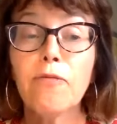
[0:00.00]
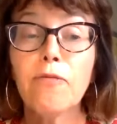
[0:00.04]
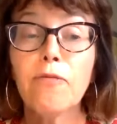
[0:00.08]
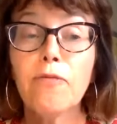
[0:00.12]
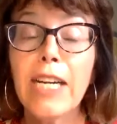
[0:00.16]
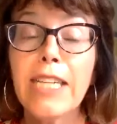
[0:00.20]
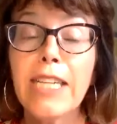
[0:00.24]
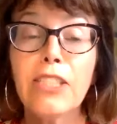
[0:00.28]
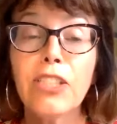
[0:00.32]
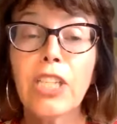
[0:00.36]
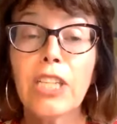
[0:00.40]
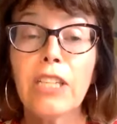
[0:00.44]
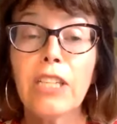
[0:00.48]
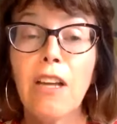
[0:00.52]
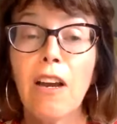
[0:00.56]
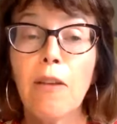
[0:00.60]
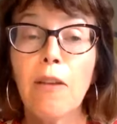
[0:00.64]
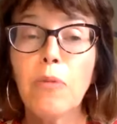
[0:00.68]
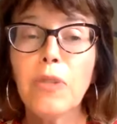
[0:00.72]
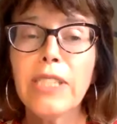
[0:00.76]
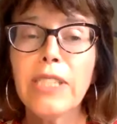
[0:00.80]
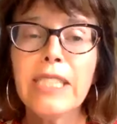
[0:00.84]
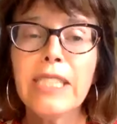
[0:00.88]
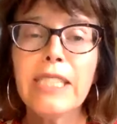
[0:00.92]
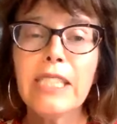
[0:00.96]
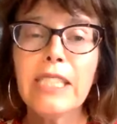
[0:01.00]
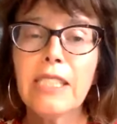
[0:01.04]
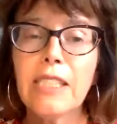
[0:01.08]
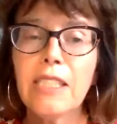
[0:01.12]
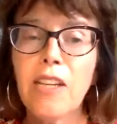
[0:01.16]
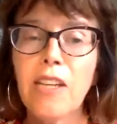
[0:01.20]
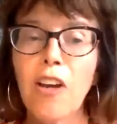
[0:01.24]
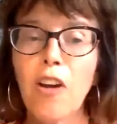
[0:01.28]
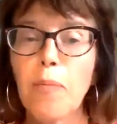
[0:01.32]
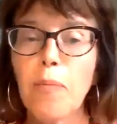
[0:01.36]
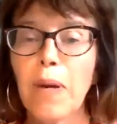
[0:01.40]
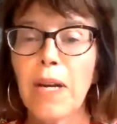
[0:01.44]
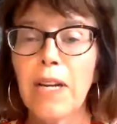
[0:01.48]
Rachel, I wanted to
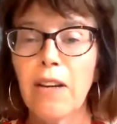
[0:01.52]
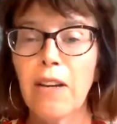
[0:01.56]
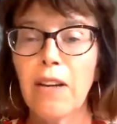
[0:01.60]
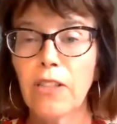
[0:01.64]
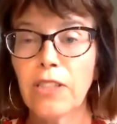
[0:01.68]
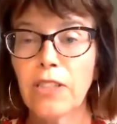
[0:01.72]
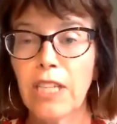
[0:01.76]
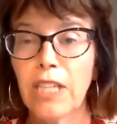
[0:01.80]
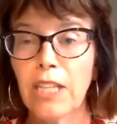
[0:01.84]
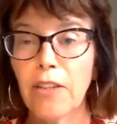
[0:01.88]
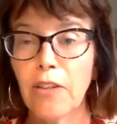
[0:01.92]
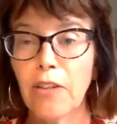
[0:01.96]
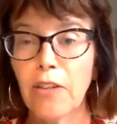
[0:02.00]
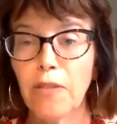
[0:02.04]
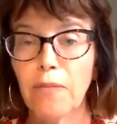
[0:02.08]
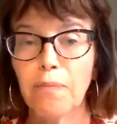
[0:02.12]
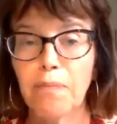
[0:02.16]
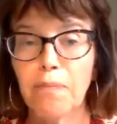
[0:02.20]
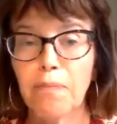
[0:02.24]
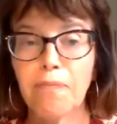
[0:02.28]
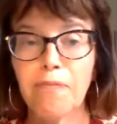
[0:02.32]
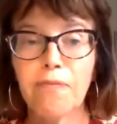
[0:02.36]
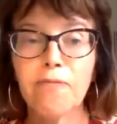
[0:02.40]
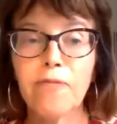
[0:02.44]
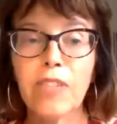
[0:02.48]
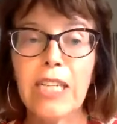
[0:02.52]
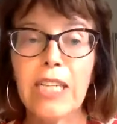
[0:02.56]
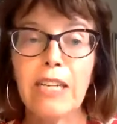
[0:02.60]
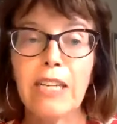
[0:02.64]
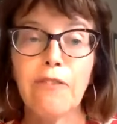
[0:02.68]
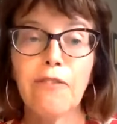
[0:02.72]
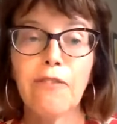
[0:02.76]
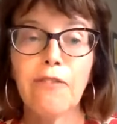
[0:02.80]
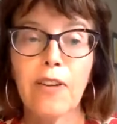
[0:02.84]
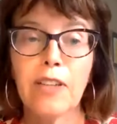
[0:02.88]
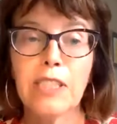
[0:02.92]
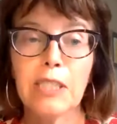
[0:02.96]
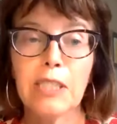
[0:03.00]
start by asking you the really
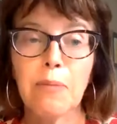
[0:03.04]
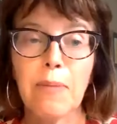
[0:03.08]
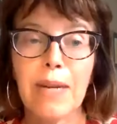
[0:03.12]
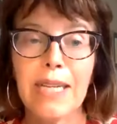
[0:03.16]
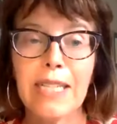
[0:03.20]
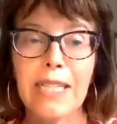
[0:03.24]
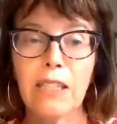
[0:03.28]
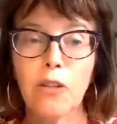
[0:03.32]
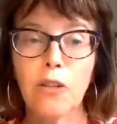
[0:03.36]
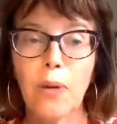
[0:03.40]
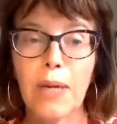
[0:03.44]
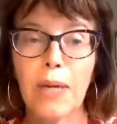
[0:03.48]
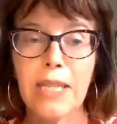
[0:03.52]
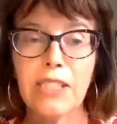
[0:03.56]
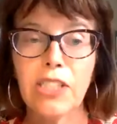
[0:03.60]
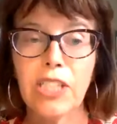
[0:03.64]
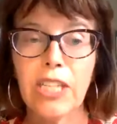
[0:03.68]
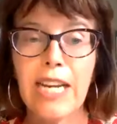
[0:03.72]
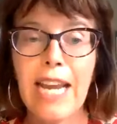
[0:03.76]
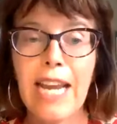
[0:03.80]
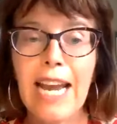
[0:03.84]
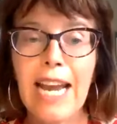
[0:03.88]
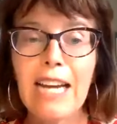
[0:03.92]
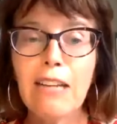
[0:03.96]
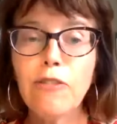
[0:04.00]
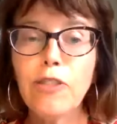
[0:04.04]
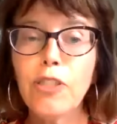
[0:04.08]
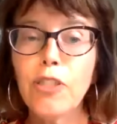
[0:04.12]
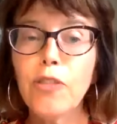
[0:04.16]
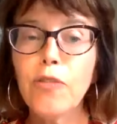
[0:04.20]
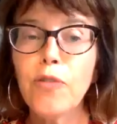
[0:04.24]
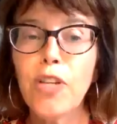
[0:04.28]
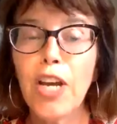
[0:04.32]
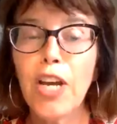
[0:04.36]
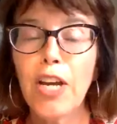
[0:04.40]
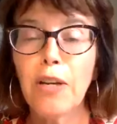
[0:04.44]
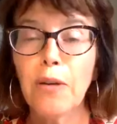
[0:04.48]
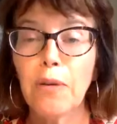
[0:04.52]
fundamental question. How do
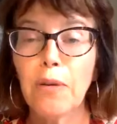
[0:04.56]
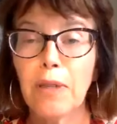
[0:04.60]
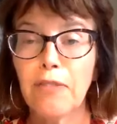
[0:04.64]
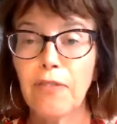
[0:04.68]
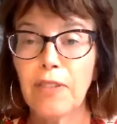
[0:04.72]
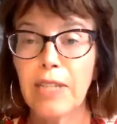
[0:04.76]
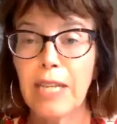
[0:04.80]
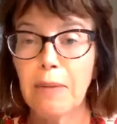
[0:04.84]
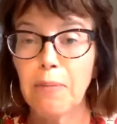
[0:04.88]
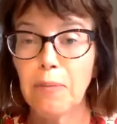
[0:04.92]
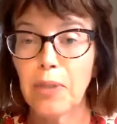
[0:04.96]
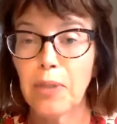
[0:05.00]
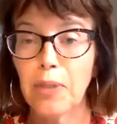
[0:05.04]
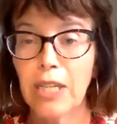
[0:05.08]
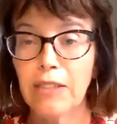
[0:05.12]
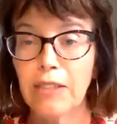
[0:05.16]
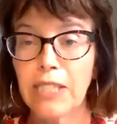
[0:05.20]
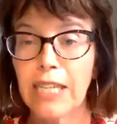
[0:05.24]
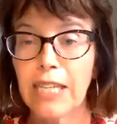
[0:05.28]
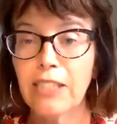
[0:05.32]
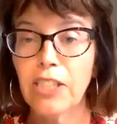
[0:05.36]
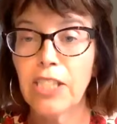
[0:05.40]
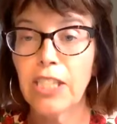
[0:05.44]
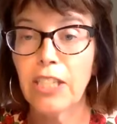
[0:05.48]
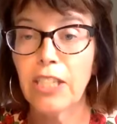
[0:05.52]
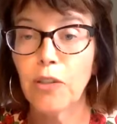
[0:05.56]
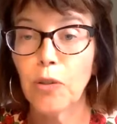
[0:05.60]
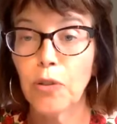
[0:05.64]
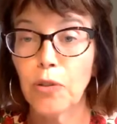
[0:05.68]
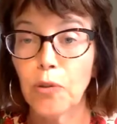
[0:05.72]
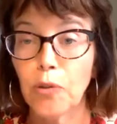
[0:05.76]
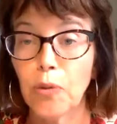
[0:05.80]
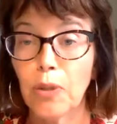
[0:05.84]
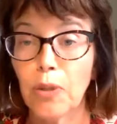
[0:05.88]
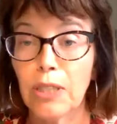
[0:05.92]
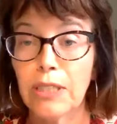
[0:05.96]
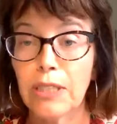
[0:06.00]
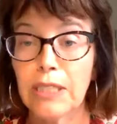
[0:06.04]
you know if an embryo is actually good
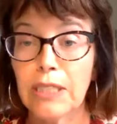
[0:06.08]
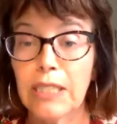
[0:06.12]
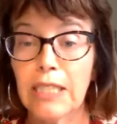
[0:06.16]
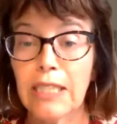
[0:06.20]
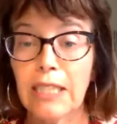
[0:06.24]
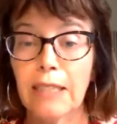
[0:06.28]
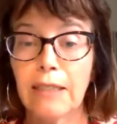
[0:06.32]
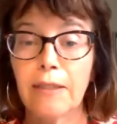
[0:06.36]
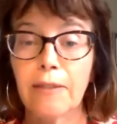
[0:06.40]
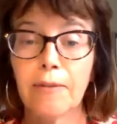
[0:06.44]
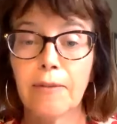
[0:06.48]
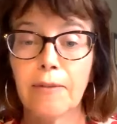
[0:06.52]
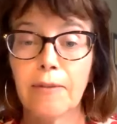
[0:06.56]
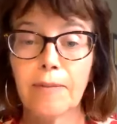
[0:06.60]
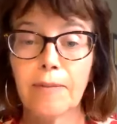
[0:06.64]
quality?